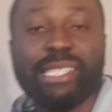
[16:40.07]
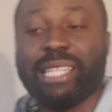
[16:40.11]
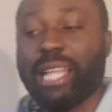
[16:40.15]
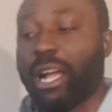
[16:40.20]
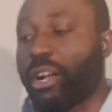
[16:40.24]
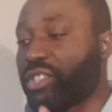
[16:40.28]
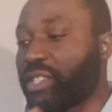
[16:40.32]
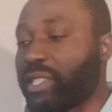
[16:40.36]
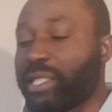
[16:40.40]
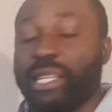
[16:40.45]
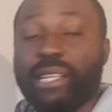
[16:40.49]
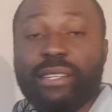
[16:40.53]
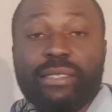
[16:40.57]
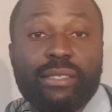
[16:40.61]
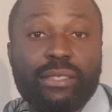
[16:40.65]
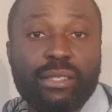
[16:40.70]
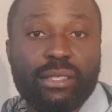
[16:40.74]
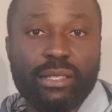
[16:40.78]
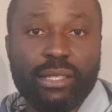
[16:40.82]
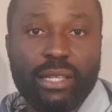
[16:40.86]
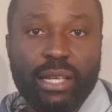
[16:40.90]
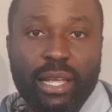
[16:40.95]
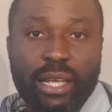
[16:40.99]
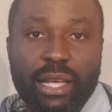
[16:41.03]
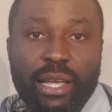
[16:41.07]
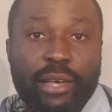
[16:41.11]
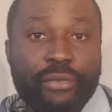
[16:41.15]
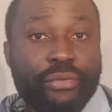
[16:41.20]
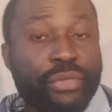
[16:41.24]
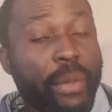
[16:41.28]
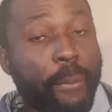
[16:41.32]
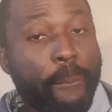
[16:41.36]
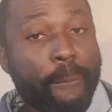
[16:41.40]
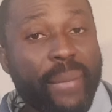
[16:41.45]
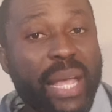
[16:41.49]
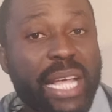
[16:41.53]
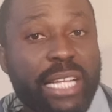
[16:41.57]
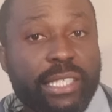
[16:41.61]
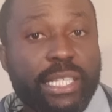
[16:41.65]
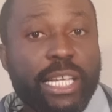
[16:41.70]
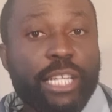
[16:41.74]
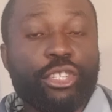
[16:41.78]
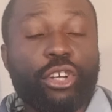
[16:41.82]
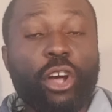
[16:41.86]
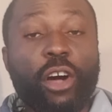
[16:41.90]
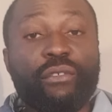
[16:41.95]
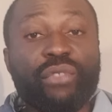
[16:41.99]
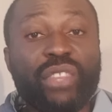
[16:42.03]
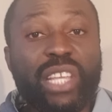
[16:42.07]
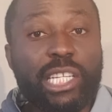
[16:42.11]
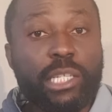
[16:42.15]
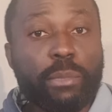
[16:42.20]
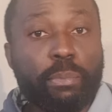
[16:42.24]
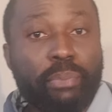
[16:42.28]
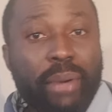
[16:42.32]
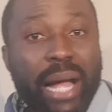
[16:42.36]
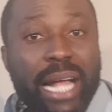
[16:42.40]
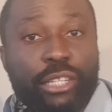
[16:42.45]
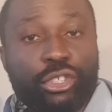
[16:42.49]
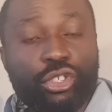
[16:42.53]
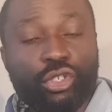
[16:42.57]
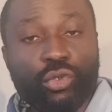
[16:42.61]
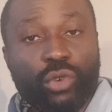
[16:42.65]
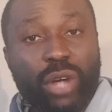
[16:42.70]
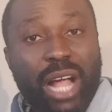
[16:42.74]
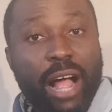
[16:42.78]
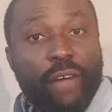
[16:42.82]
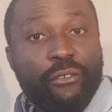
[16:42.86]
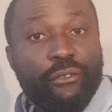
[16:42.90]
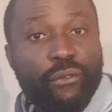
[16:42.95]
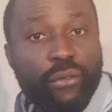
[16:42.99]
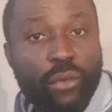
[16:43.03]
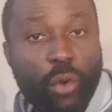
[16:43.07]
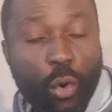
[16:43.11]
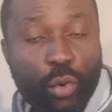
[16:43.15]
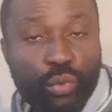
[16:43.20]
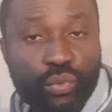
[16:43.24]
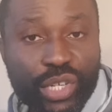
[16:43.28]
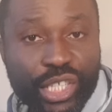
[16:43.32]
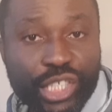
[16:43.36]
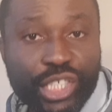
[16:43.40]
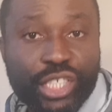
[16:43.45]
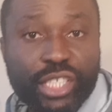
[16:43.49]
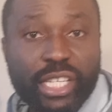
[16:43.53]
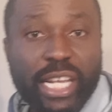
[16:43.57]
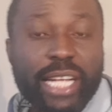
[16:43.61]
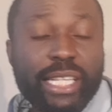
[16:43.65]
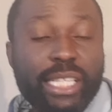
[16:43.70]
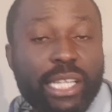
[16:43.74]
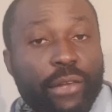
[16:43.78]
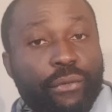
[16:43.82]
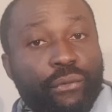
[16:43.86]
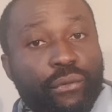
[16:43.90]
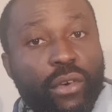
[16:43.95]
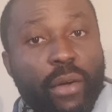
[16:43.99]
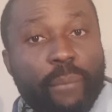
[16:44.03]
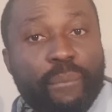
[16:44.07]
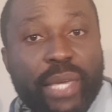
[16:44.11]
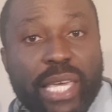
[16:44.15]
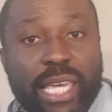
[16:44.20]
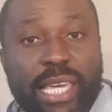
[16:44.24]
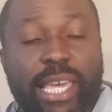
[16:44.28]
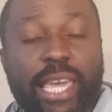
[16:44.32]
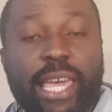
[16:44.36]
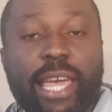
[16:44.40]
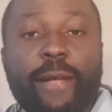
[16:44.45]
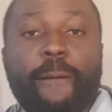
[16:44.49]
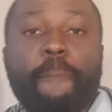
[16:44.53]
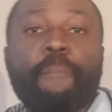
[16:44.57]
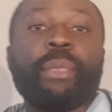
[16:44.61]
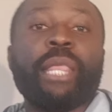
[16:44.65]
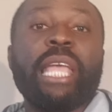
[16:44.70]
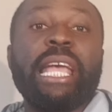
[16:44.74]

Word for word: Now, since the message of this Bantu have originated from here,